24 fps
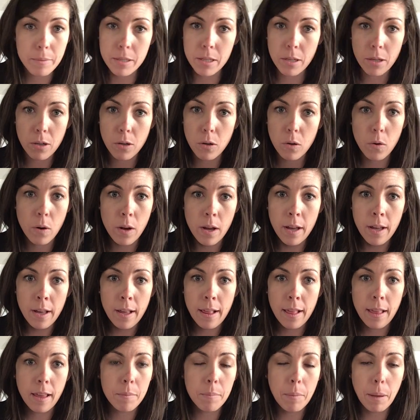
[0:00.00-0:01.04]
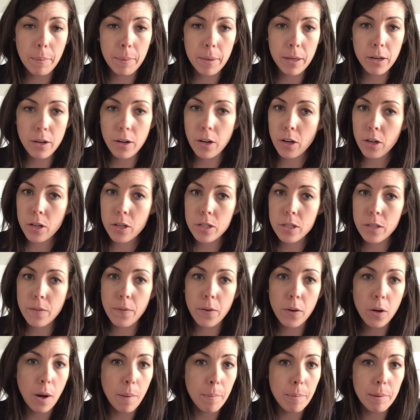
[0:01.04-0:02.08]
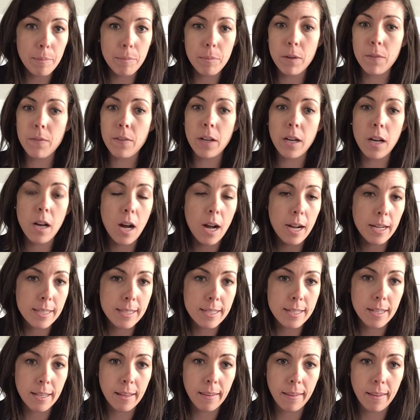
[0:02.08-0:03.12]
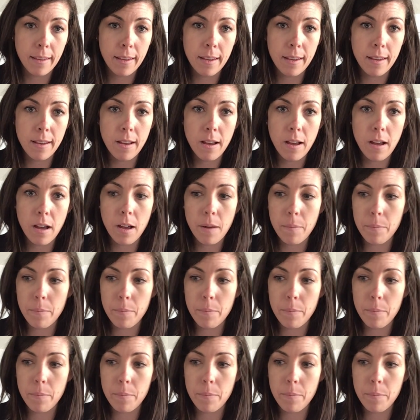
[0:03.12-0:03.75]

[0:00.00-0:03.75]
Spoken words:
So like maybe a nurse, if you're up and moving constantly,